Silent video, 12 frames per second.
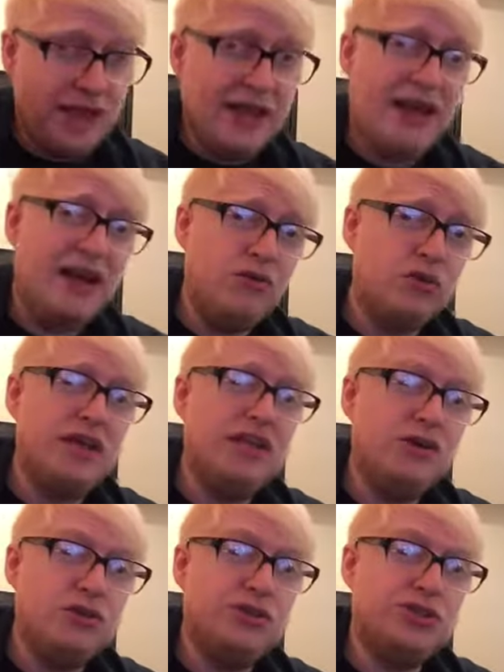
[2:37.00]
and get a really
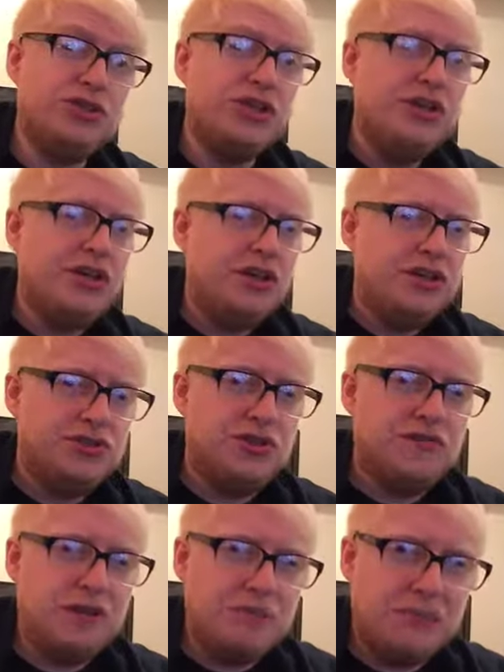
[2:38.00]
good
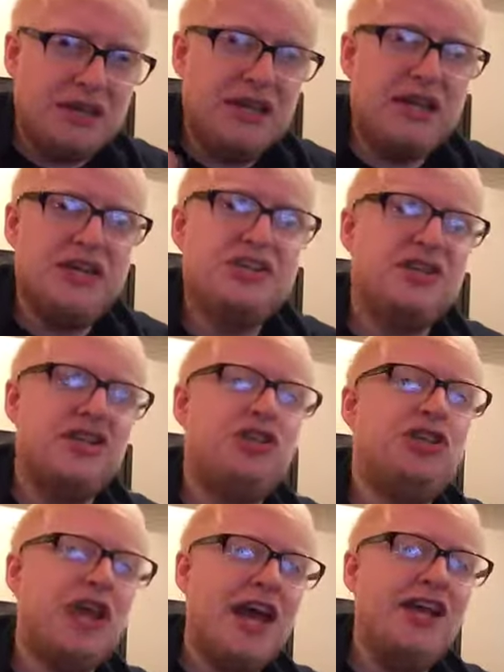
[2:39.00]
sort of like beginner's
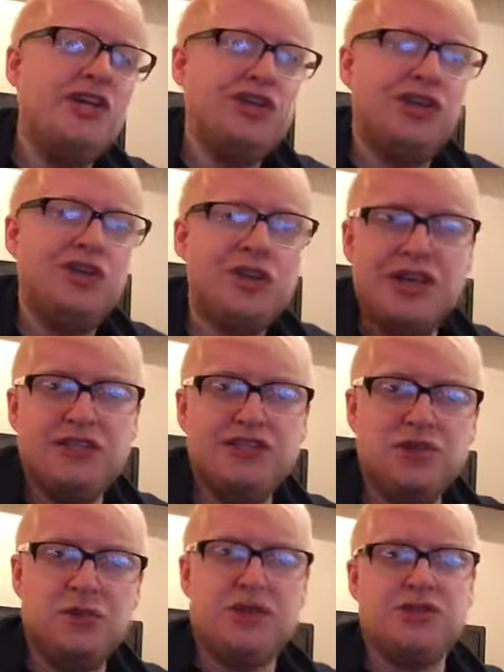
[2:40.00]
education
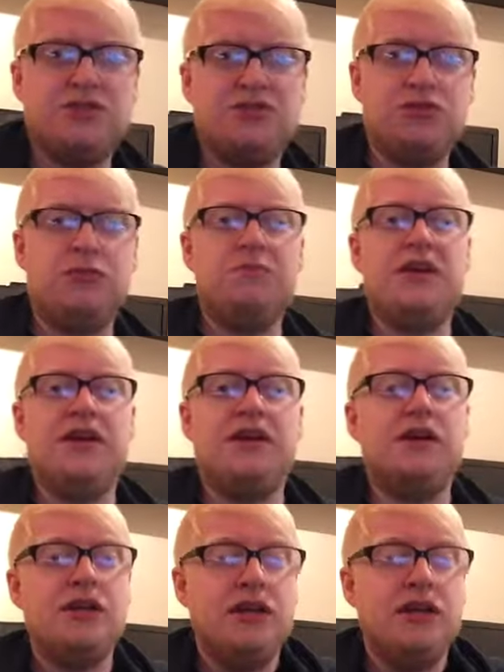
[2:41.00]
into the world of good beer.